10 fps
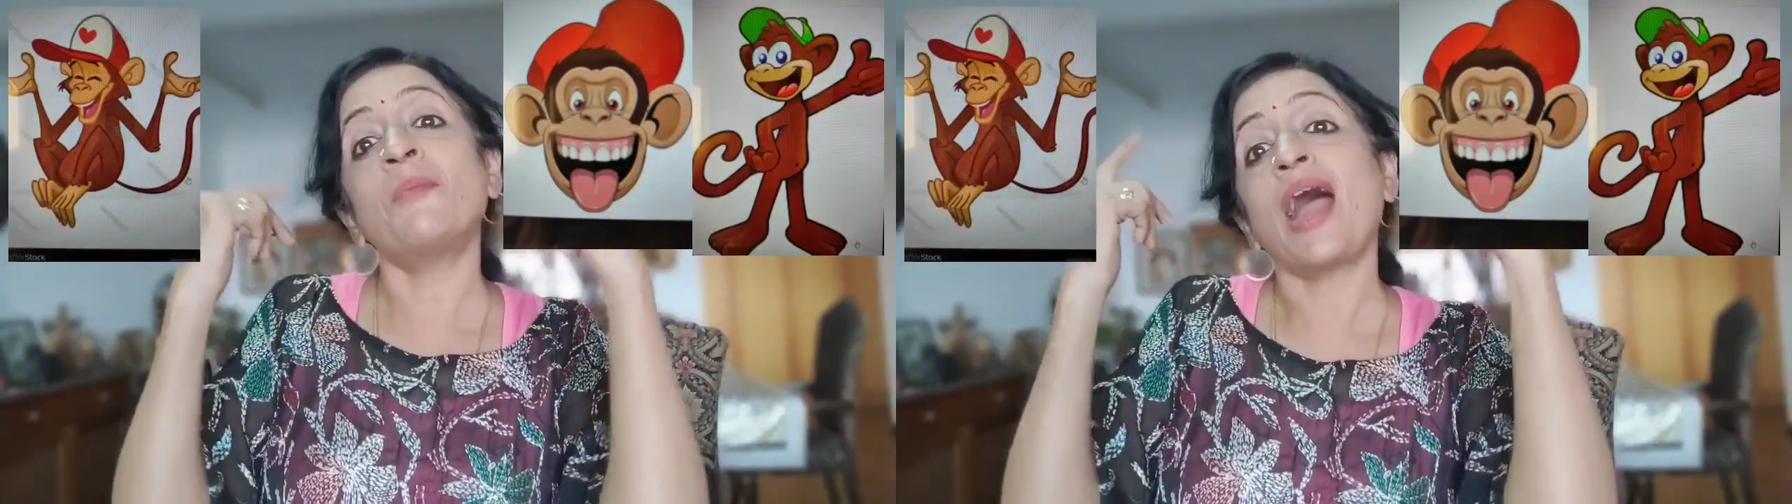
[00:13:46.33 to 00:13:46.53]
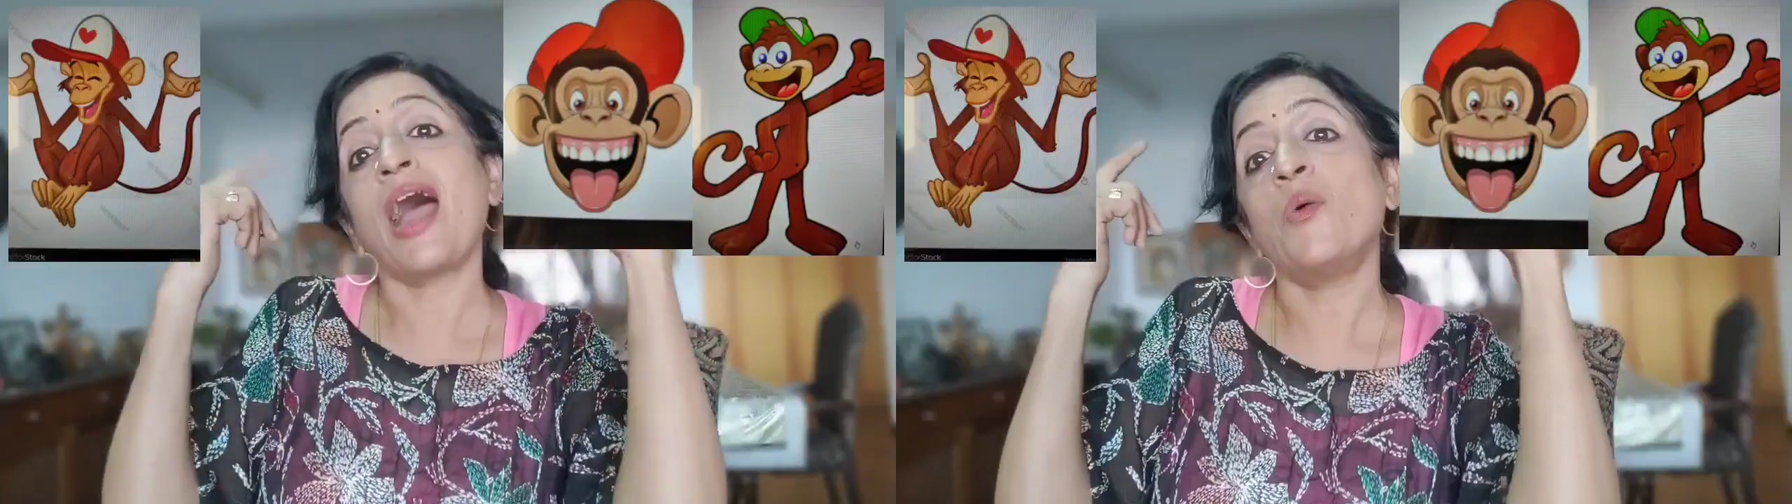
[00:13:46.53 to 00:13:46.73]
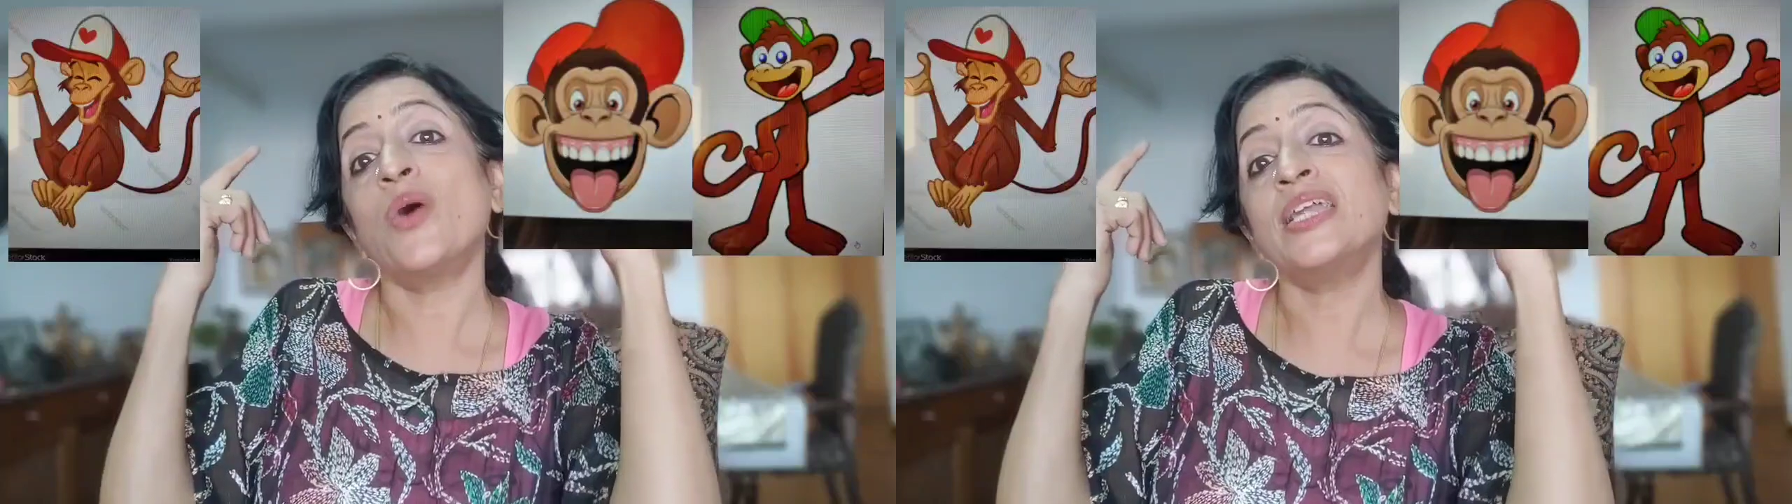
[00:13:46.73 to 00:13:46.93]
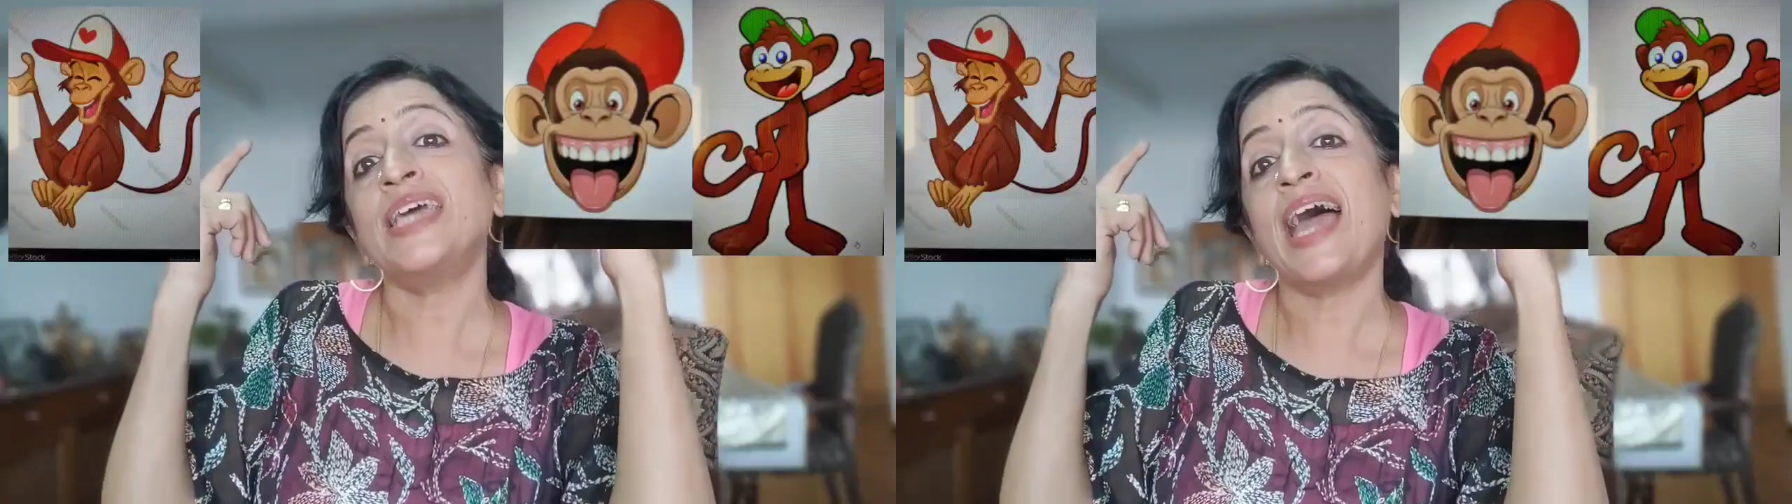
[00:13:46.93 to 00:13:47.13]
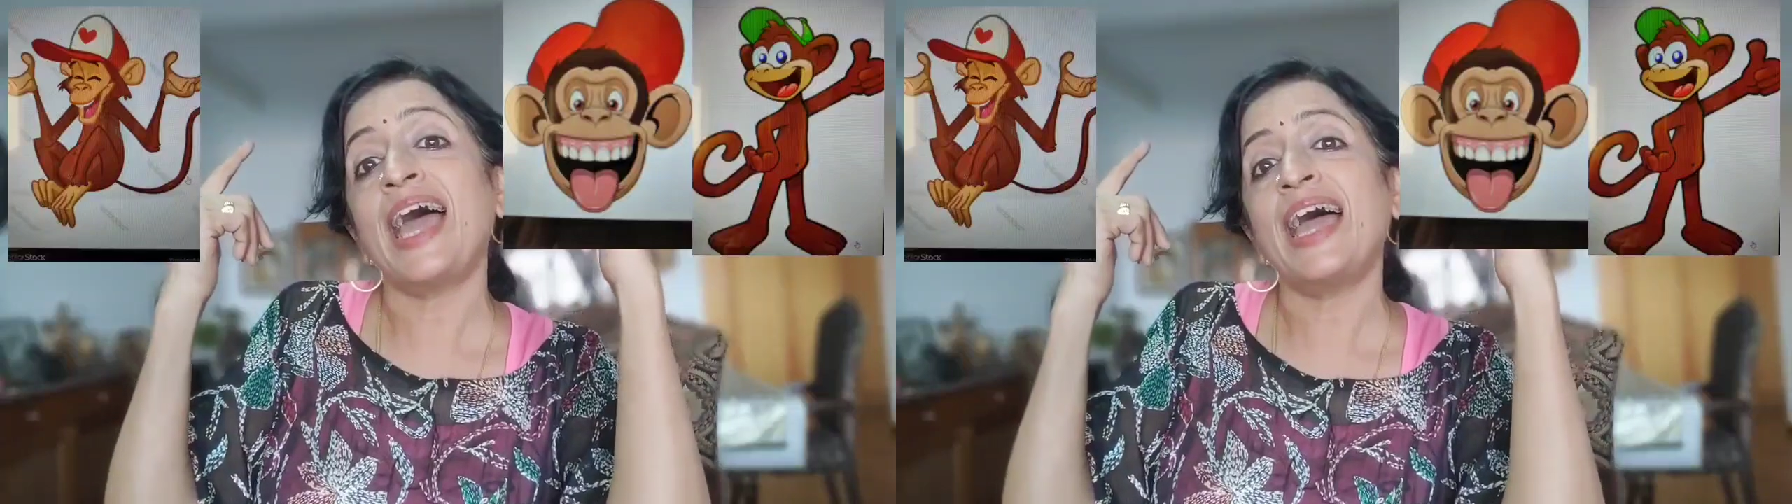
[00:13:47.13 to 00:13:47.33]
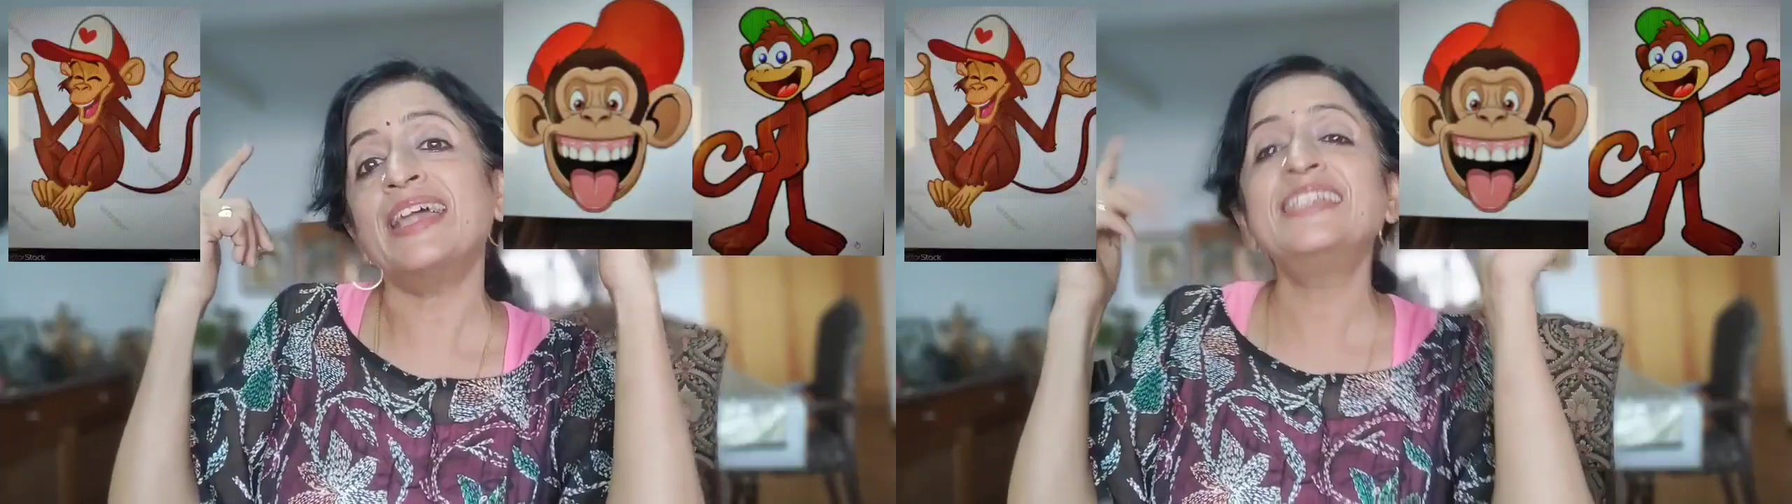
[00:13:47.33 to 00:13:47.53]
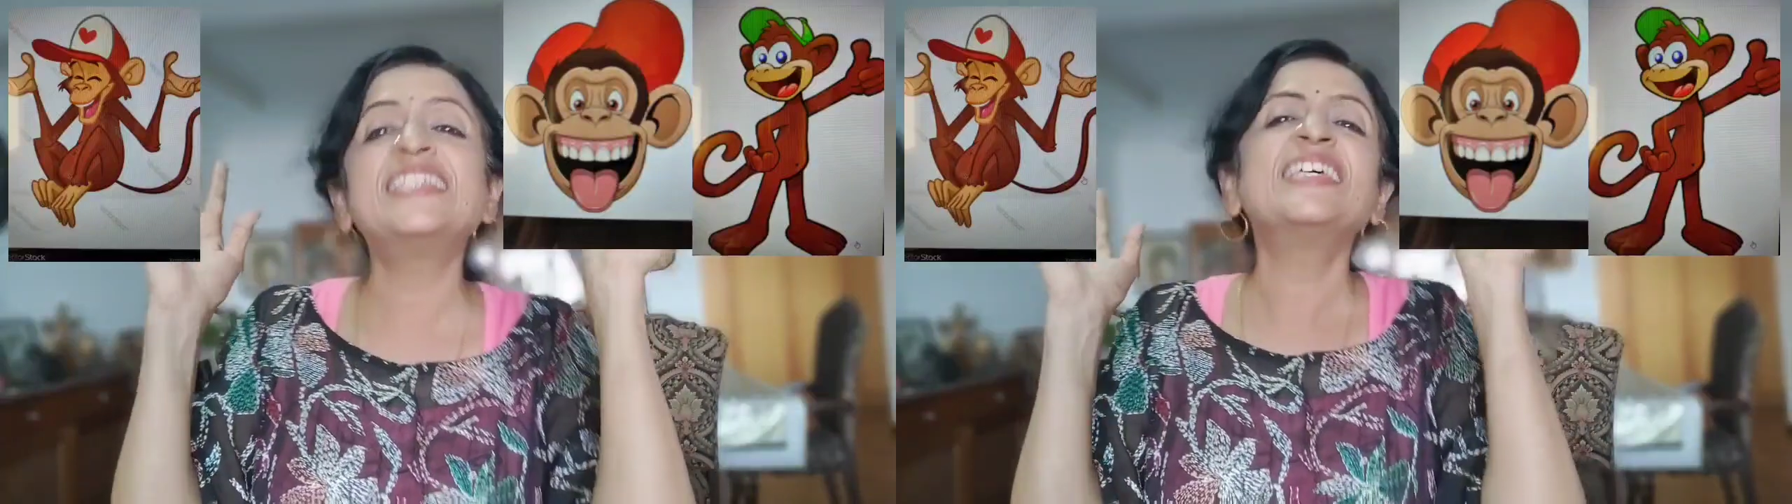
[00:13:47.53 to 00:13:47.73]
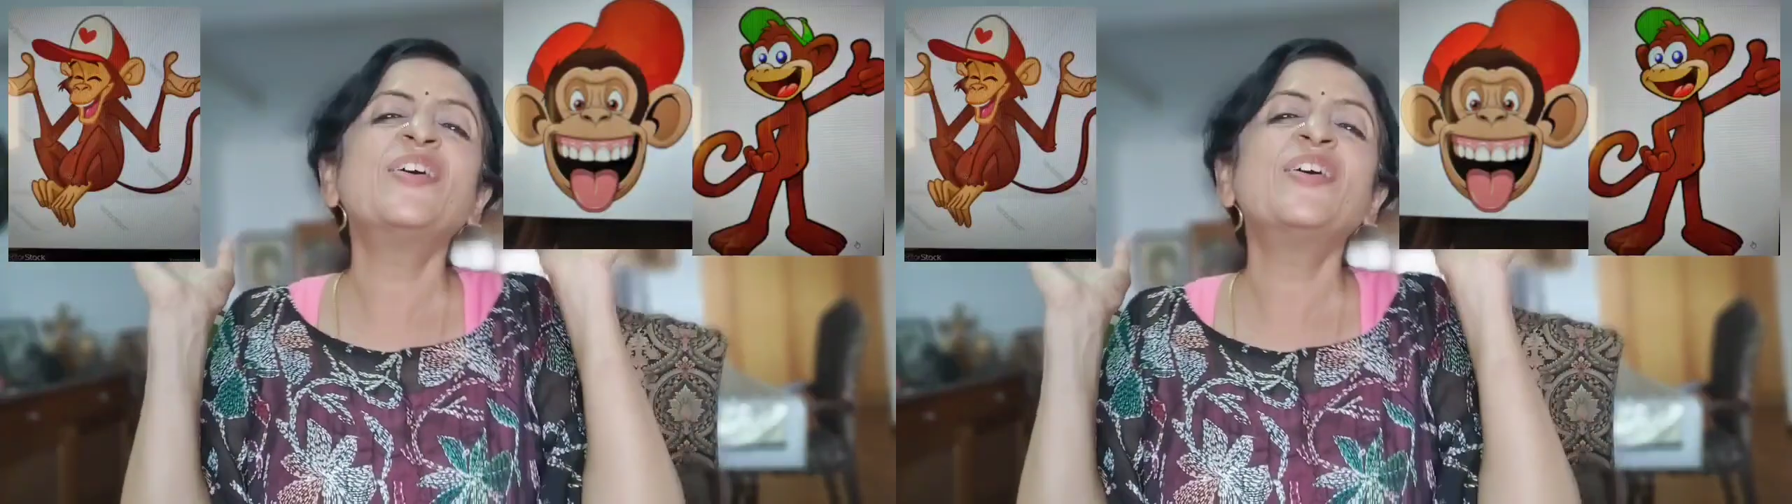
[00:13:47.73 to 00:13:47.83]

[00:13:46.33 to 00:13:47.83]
our dads.